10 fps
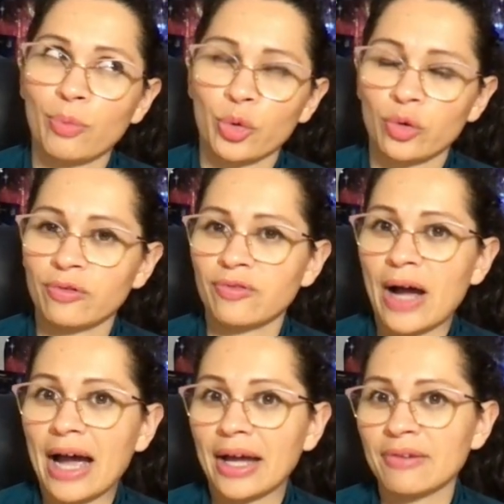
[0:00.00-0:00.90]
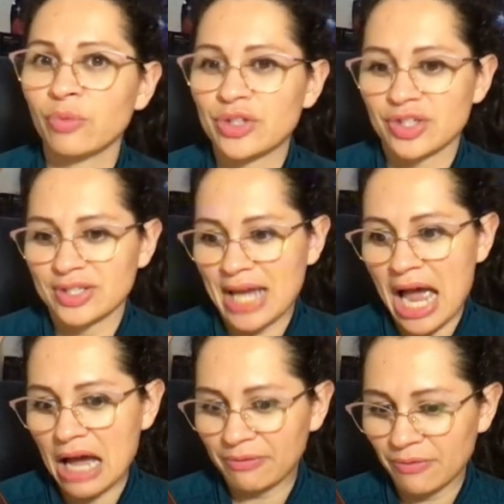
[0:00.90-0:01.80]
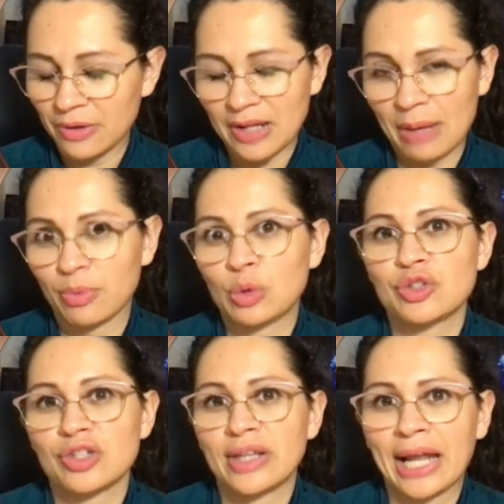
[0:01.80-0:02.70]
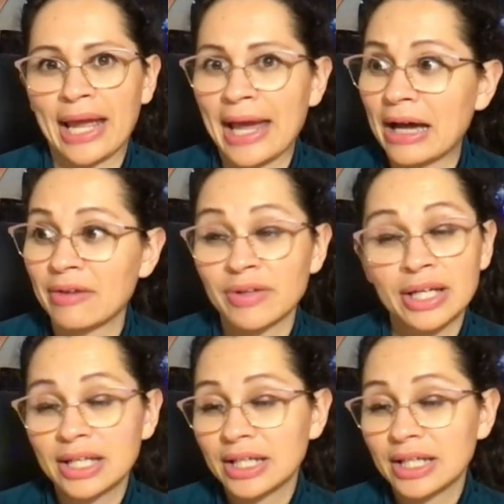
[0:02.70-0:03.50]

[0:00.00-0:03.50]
Bortle 5, which is half of the light pollution that I have,